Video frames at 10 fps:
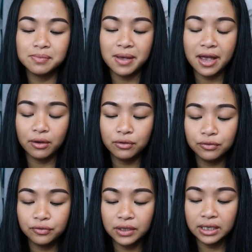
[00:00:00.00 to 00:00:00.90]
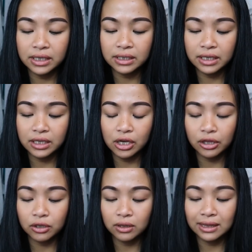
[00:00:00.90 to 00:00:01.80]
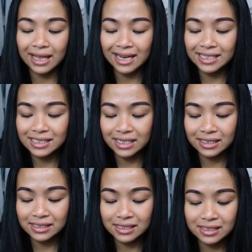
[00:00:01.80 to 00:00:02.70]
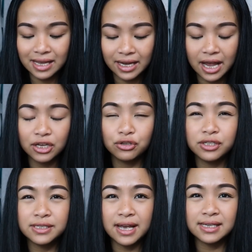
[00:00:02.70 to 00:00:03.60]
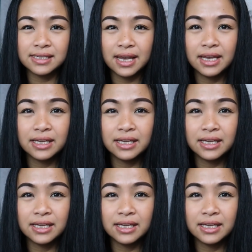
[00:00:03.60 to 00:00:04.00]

is e.l.f. in the color Light. And this is like, I use this as a